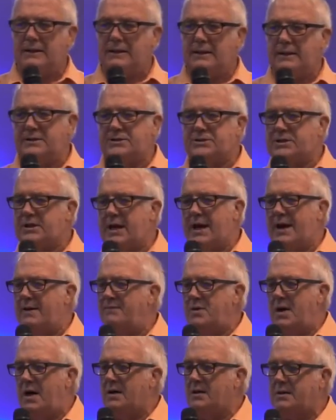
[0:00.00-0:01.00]
He said,
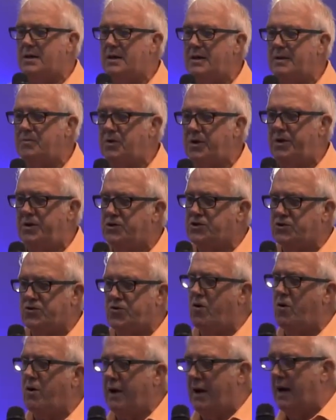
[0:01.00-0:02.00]
I've not come to
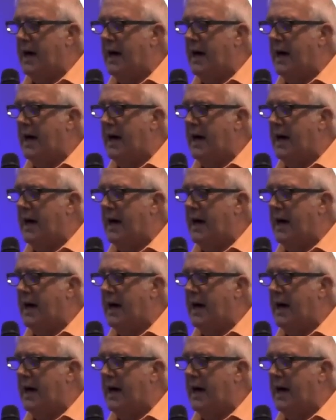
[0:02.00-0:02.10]
destroy